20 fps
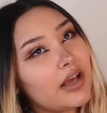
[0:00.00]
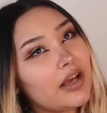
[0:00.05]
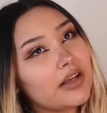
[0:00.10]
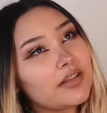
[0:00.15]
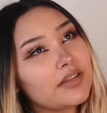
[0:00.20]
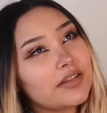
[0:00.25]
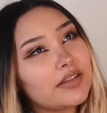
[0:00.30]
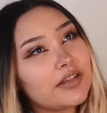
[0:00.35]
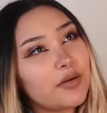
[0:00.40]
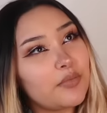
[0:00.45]

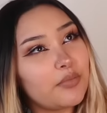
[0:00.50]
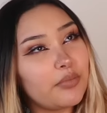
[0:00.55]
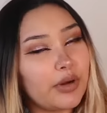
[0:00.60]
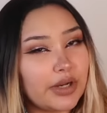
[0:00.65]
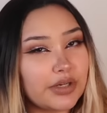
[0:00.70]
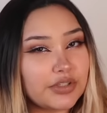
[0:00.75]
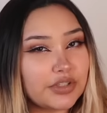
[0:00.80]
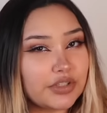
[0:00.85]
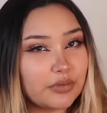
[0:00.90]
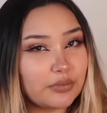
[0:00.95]
as an
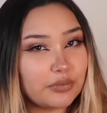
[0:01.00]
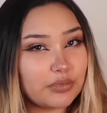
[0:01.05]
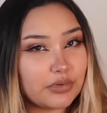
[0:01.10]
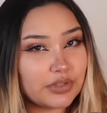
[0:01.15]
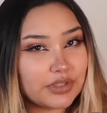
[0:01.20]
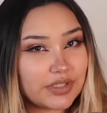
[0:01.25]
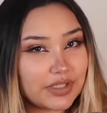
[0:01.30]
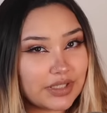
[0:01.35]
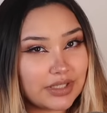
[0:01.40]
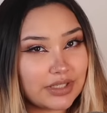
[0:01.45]
impressionable
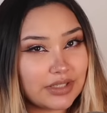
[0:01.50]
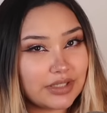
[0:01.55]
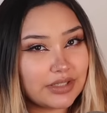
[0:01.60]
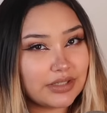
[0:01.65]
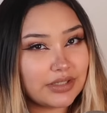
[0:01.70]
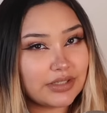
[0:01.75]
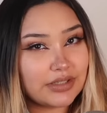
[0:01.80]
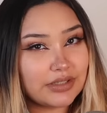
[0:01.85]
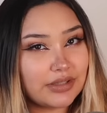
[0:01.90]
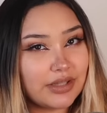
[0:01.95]

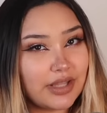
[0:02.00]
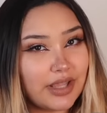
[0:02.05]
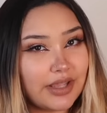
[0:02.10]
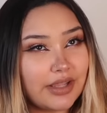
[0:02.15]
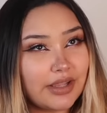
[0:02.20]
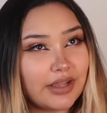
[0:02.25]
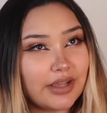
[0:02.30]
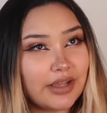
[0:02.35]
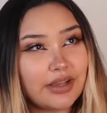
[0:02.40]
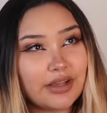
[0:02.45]
teen,
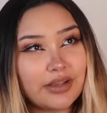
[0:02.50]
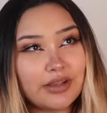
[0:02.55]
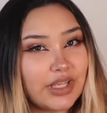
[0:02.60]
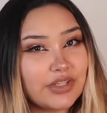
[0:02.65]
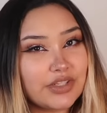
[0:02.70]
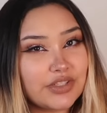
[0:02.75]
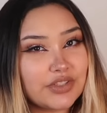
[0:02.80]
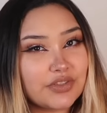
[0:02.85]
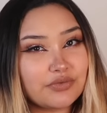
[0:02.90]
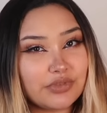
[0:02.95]
like, it
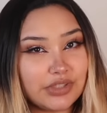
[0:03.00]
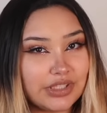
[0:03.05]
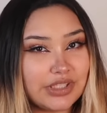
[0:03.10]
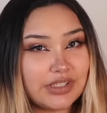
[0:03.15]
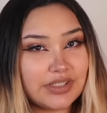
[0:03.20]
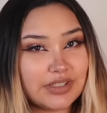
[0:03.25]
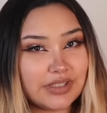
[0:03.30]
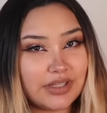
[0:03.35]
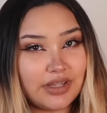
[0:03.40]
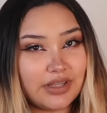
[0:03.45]
just really
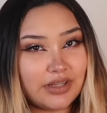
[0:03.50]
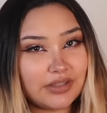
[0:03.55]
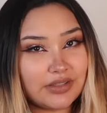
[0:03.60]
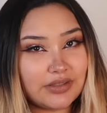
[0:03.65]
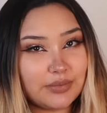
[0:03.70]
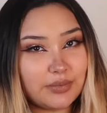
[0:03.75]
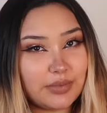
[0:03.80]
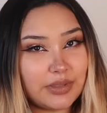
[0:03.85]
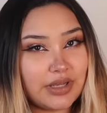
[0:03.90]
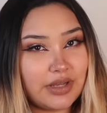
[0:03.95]

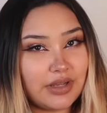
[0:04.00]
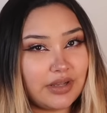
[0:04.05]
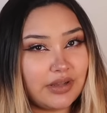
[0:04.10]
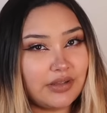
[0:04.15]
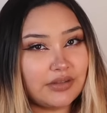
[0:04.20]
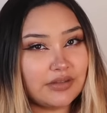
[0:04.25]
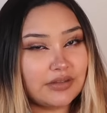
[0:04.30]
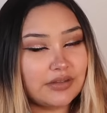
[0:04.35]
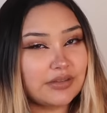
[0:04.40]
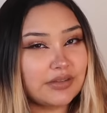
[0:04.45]
sucked,
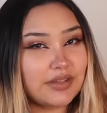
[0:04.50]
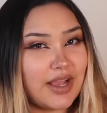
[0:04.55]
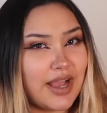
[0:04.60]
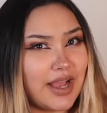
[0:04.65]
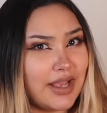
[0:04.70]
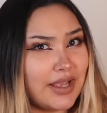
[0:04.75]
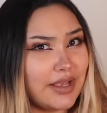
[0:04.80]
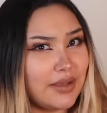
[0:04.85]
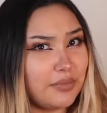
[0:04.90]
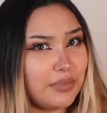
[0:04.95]
because
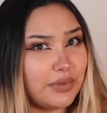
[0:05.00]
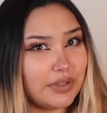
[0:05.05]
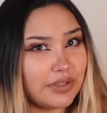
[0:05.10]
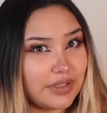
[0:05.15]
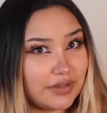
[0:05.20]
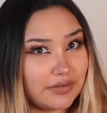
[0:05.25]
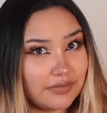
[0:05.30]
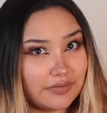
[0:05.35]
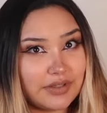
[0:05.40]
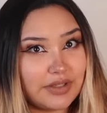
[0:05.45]
I
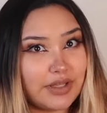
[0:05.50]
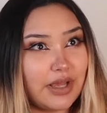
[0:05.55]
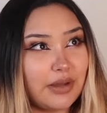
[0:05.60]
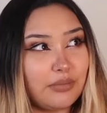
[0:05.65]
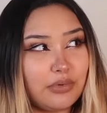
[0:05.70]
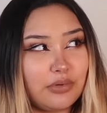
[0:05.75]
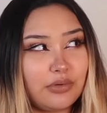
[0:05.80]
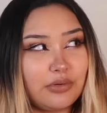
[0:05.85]
believed that